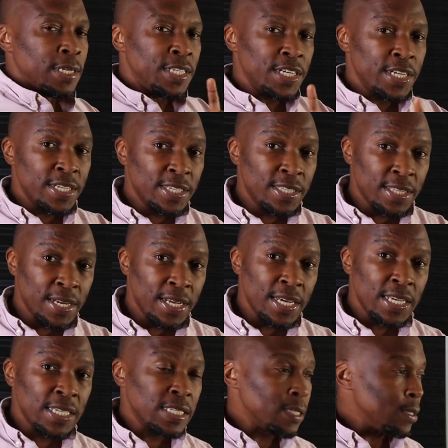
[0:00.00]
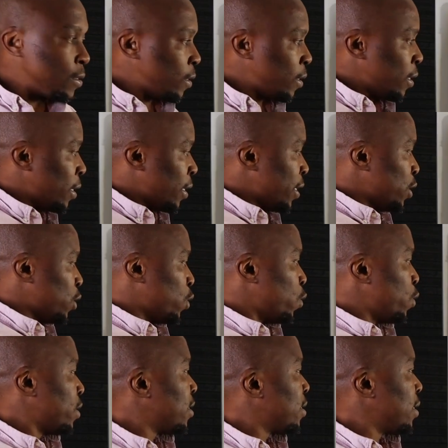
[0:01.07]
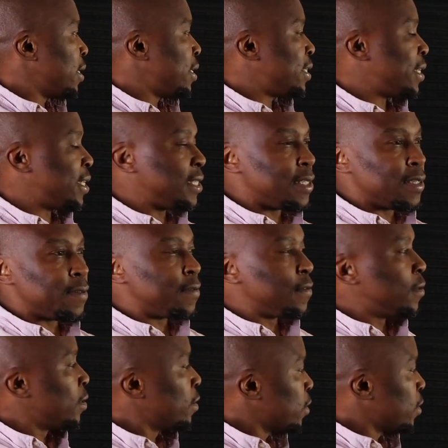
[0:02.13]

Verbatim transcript: GNS3 is resource intensive.